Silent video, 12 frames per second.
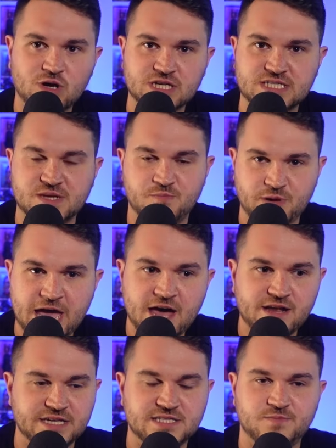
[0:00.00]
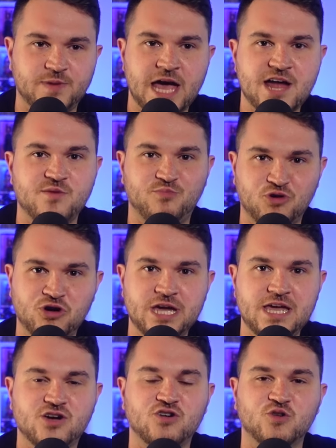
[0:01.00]
what it's about. It's about a
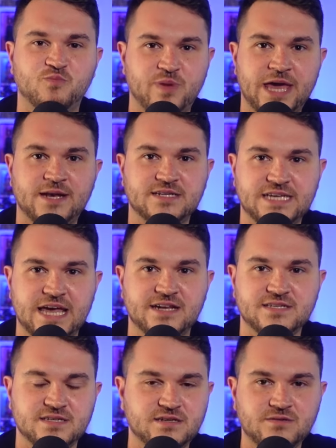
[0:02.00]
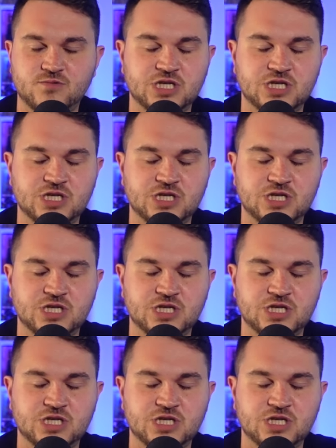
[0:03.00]
boy called Ben Tennyson,